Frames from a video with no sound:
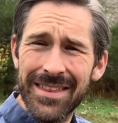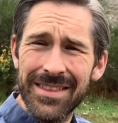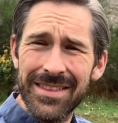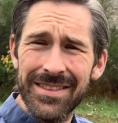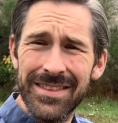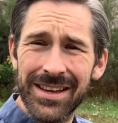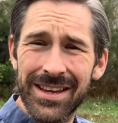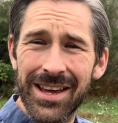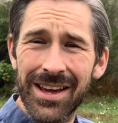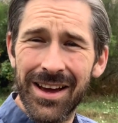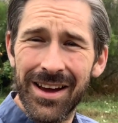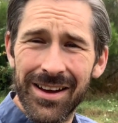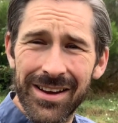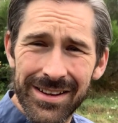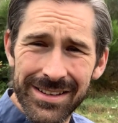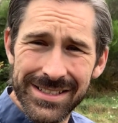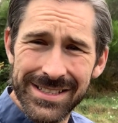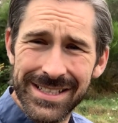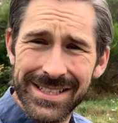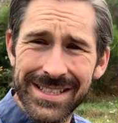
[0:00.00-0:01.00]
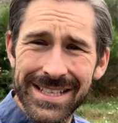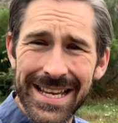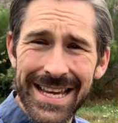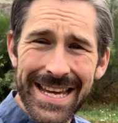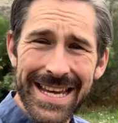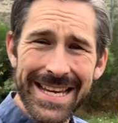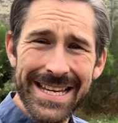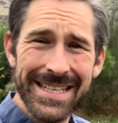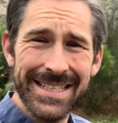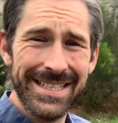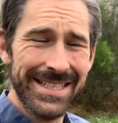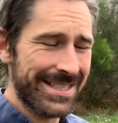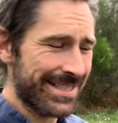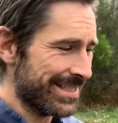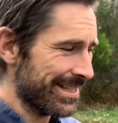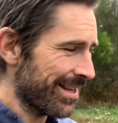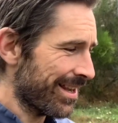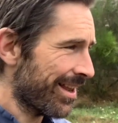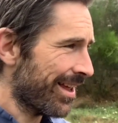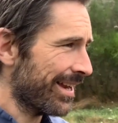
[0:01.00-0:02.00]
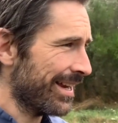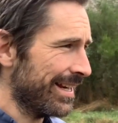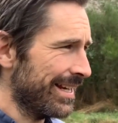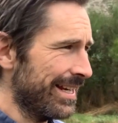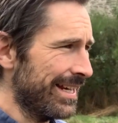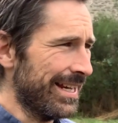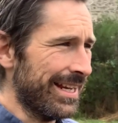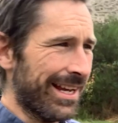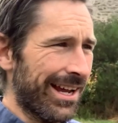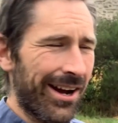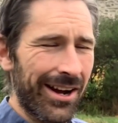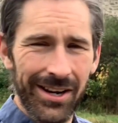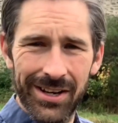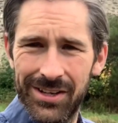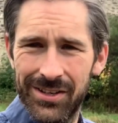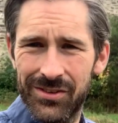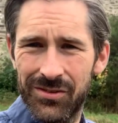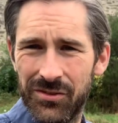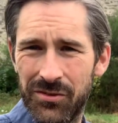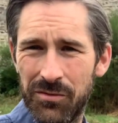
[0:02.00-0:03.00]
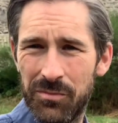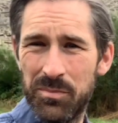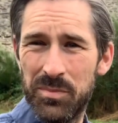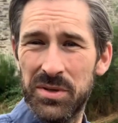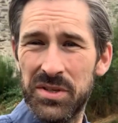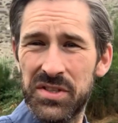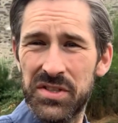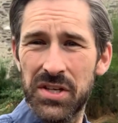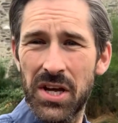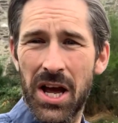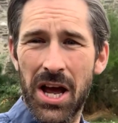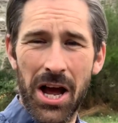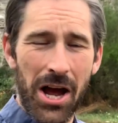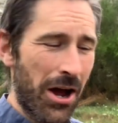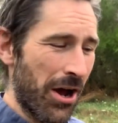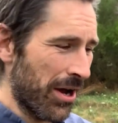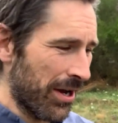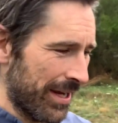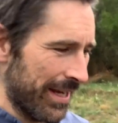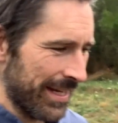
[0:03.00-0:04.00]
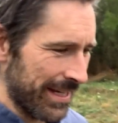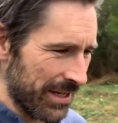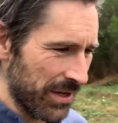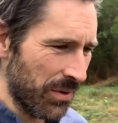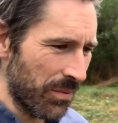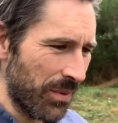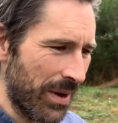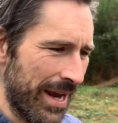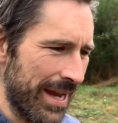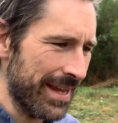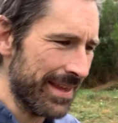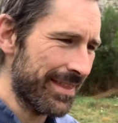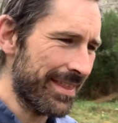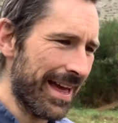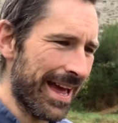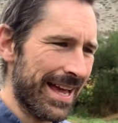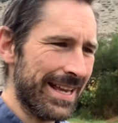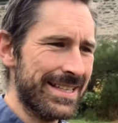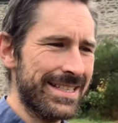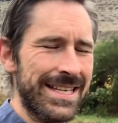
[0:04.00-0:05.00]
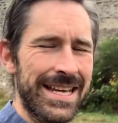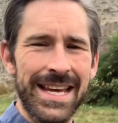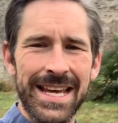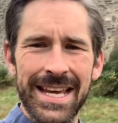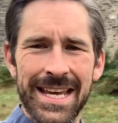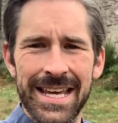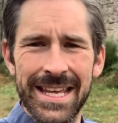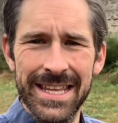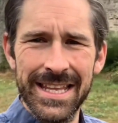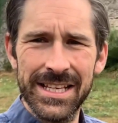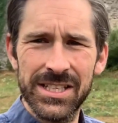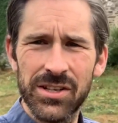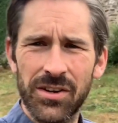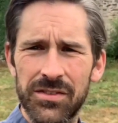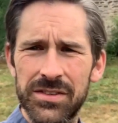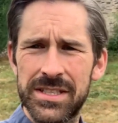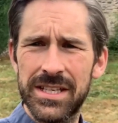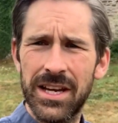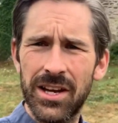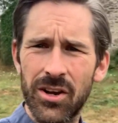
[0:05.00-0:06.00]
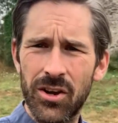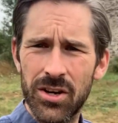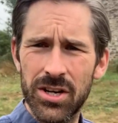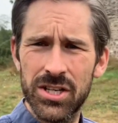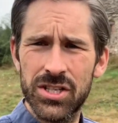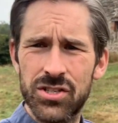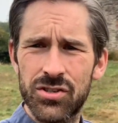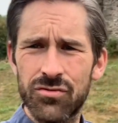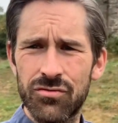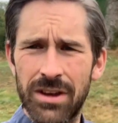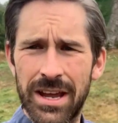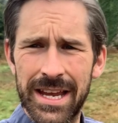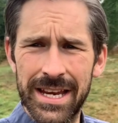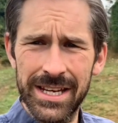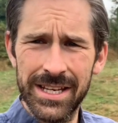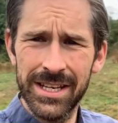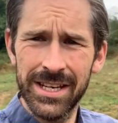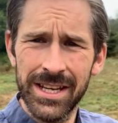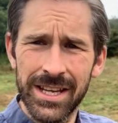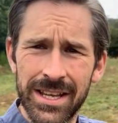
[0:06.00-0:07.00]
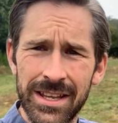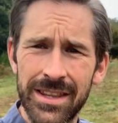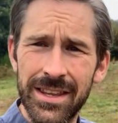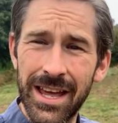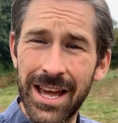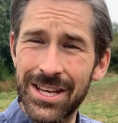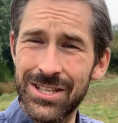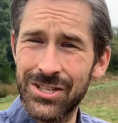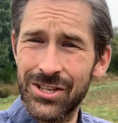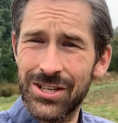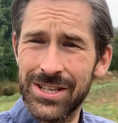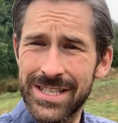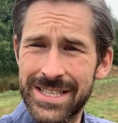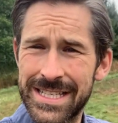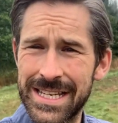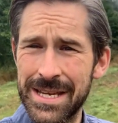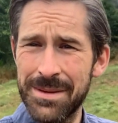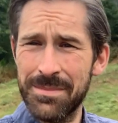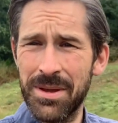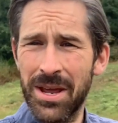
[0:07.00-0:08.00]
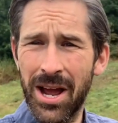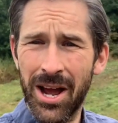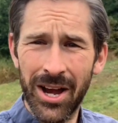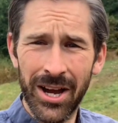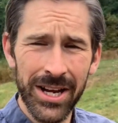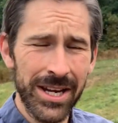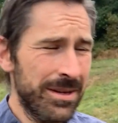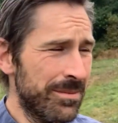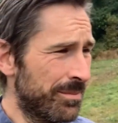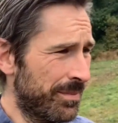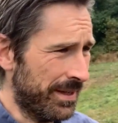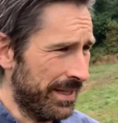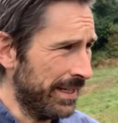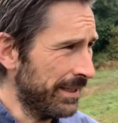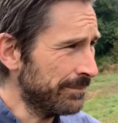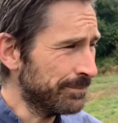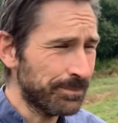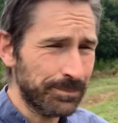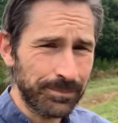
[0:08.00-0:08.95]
The garden is slightly kind of sort of bizarre in the way that there's obviously a lot of terrain, as you can see behind me,